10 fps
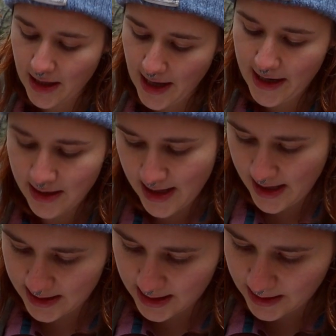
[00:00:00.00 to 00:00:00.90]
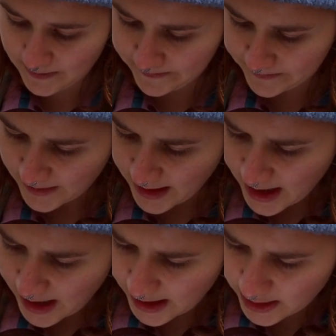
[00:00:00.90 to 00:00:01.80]
like this.
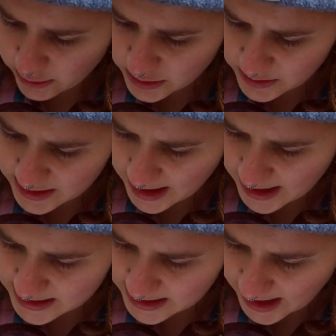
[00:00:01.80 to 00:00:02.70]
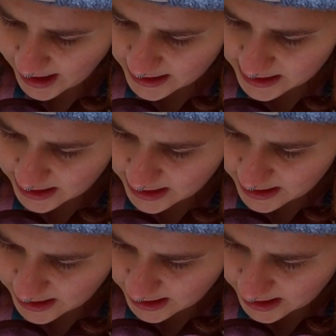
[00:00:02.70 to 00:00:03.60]
It also says that
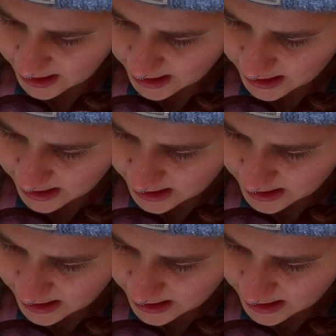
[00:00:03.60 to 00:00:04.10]
the